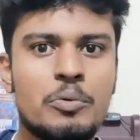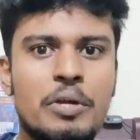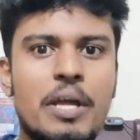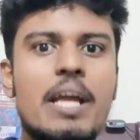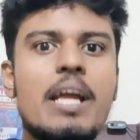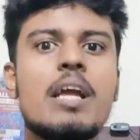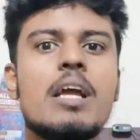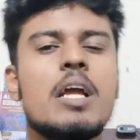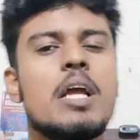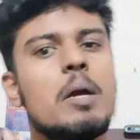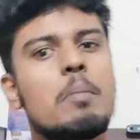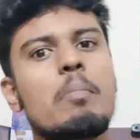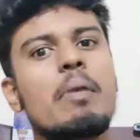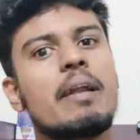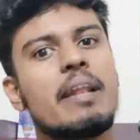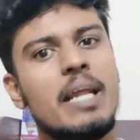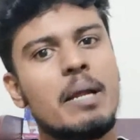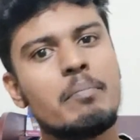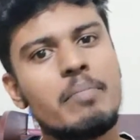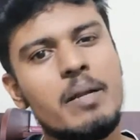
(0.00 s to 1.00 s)
Okay,
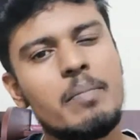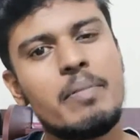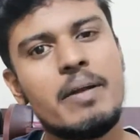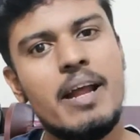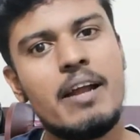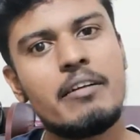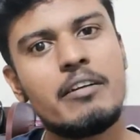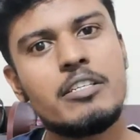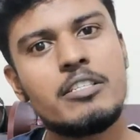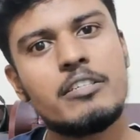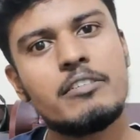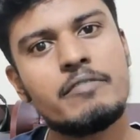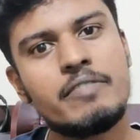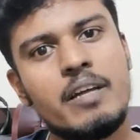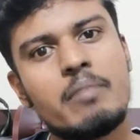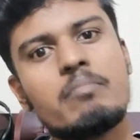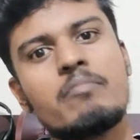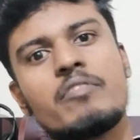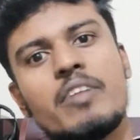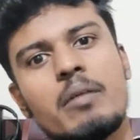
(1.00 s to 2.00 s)
but an MD pediatrician
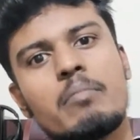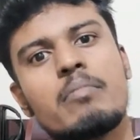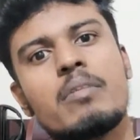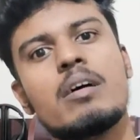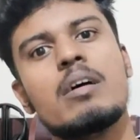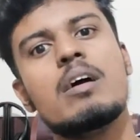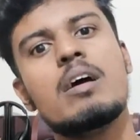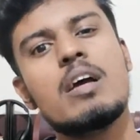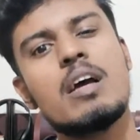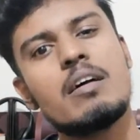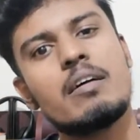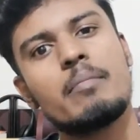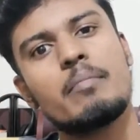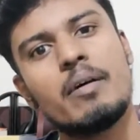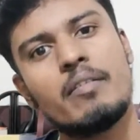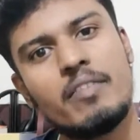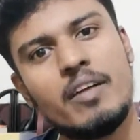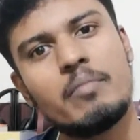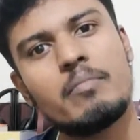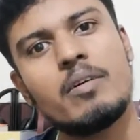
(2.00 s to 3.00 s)
from
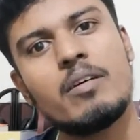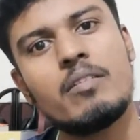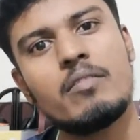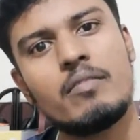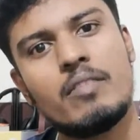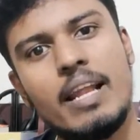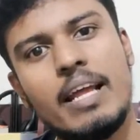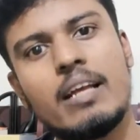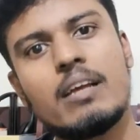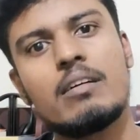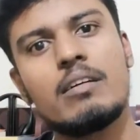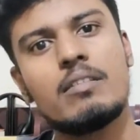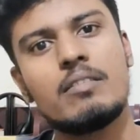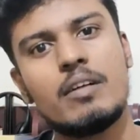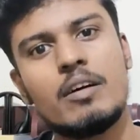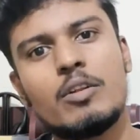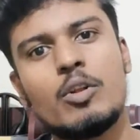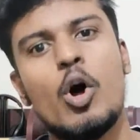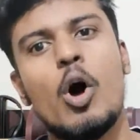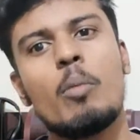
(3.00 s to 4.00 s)

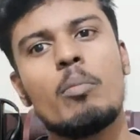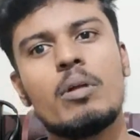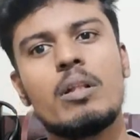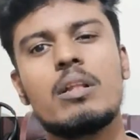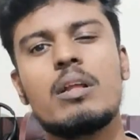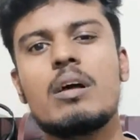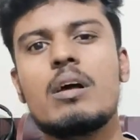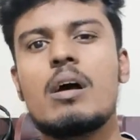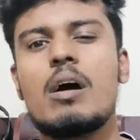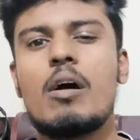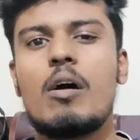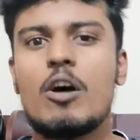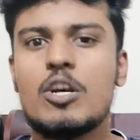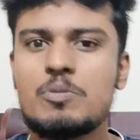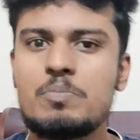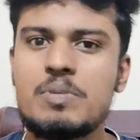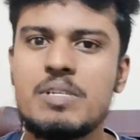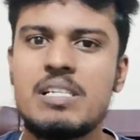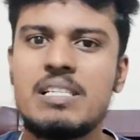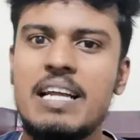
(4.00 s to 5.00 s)
a normal
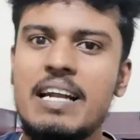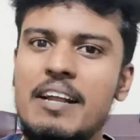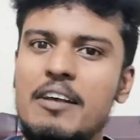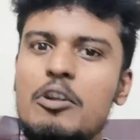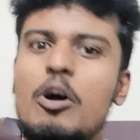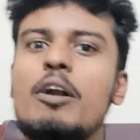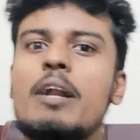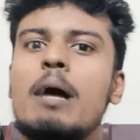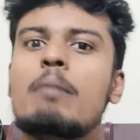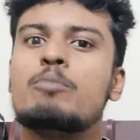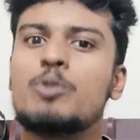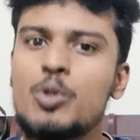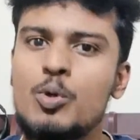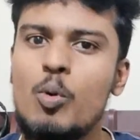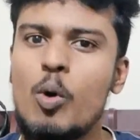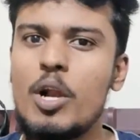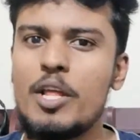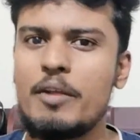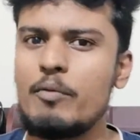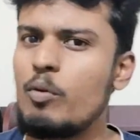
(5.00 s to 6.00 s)
hospital that are not up to
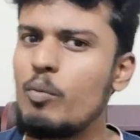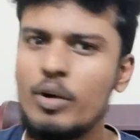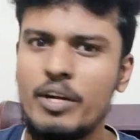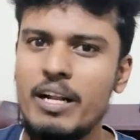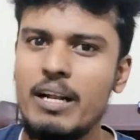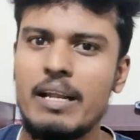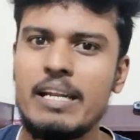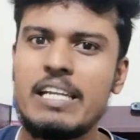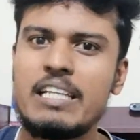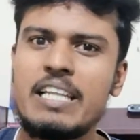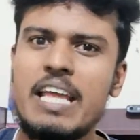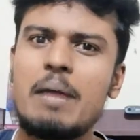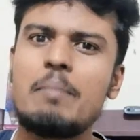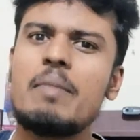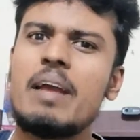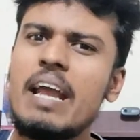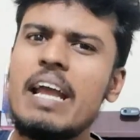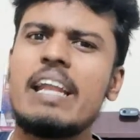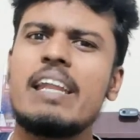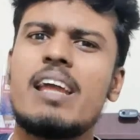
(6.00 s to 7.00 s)
quality, I don't want to tell any
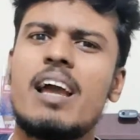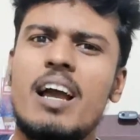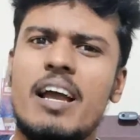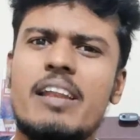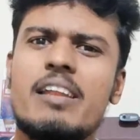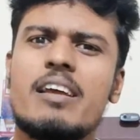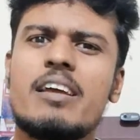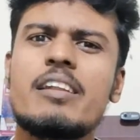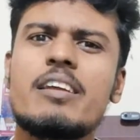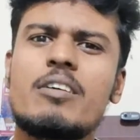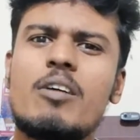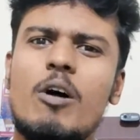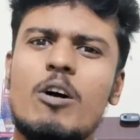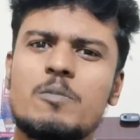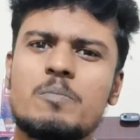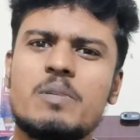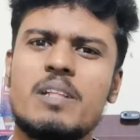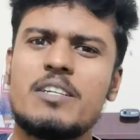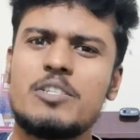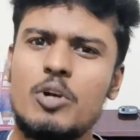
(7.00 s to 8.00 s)
name, any
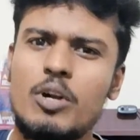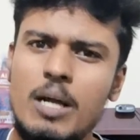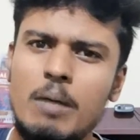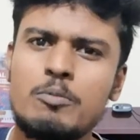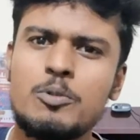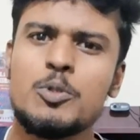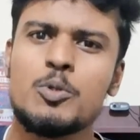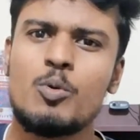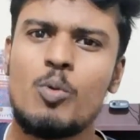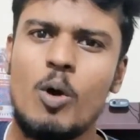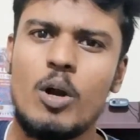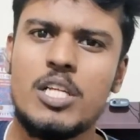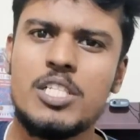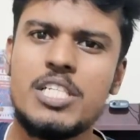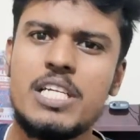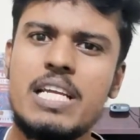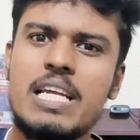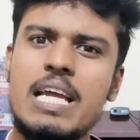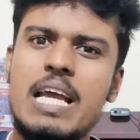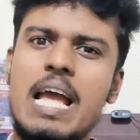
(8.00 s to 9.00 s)
hospital that's not up to
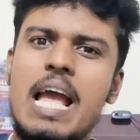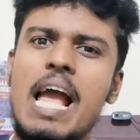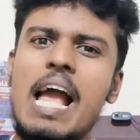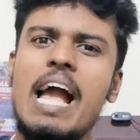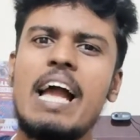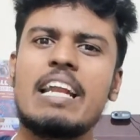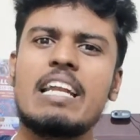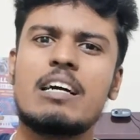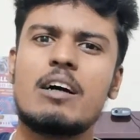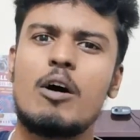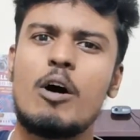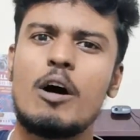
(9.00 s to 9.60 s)
quality, and a